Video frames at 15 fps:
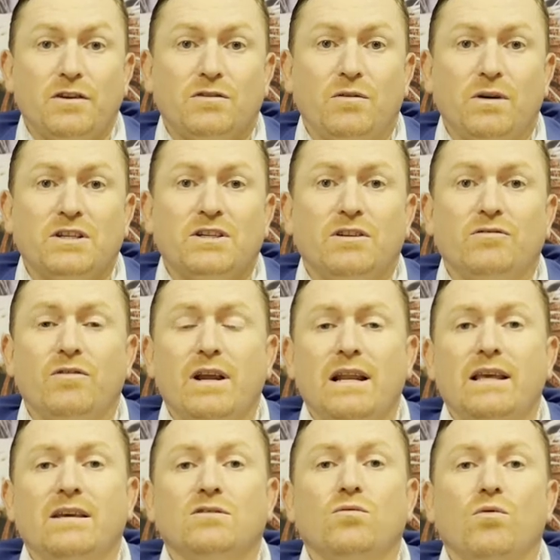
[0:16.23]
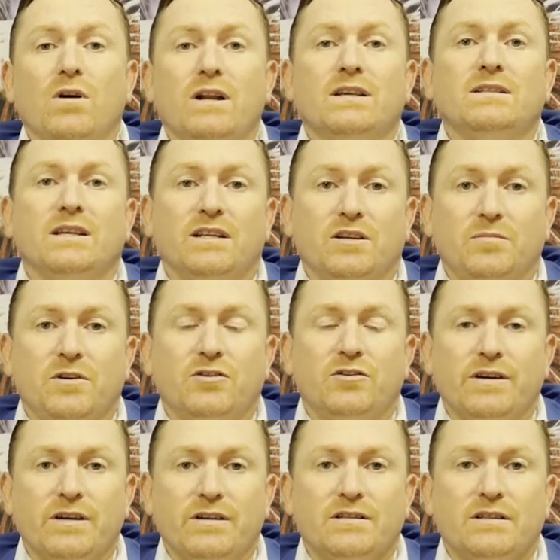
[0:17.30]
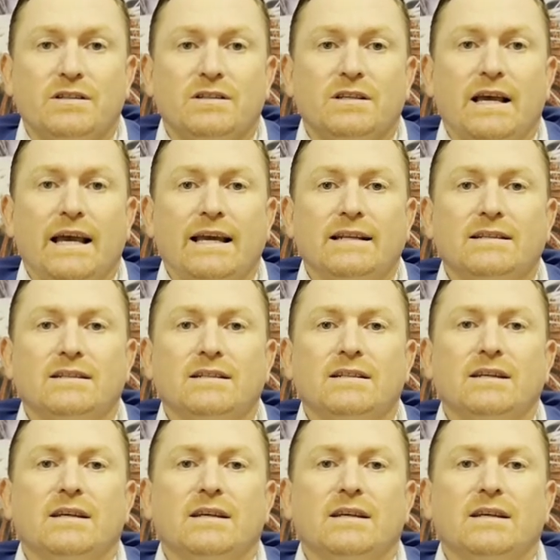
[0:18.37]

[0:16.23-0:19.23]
question really is, what is endometriosis? And